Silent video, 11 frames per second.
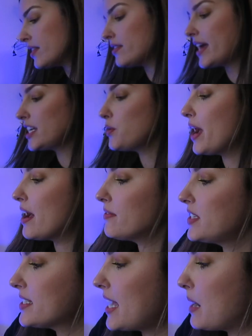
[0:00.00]
Then you
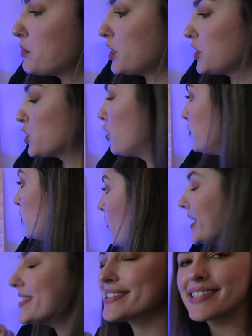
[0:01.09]
have these options. So if you
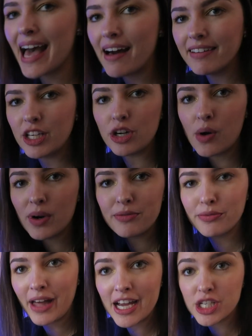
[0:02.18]
want it solid, you don't want
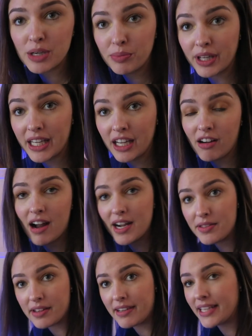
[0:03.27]
it flashing, blinking, or
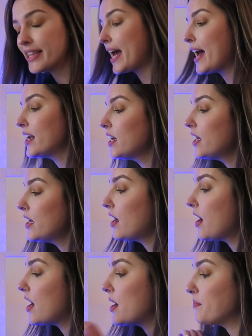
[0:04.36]
anything like that,
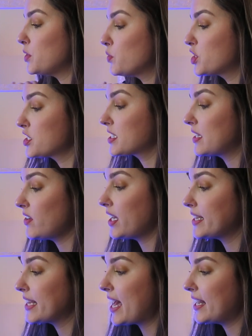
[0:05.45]
you could just leave it
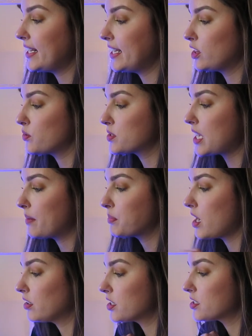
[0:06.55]
like that, hit those top
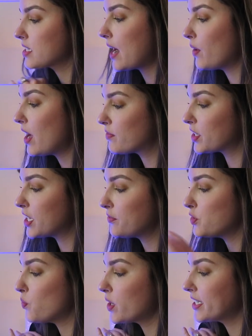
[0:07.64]
colors. However, if
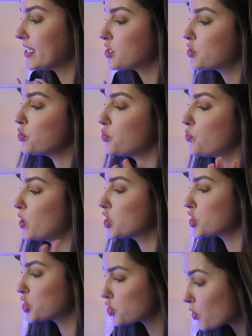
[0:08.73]
you wanted it to
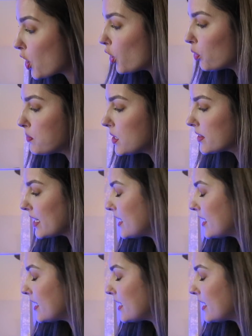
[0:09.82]
strobe,